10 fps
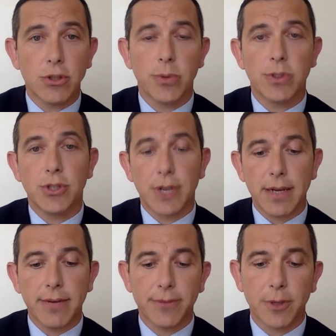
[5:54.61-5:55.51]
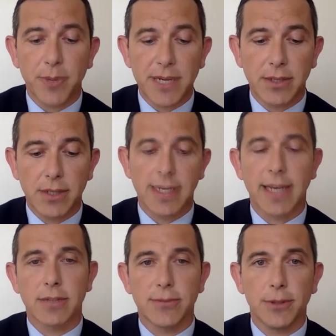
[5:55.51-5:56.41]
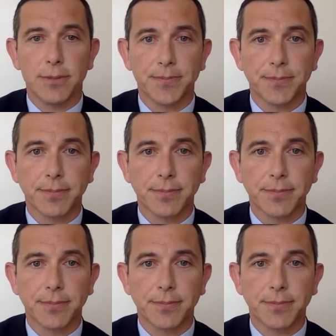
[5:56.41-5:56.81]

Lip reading: to achieve and be successful.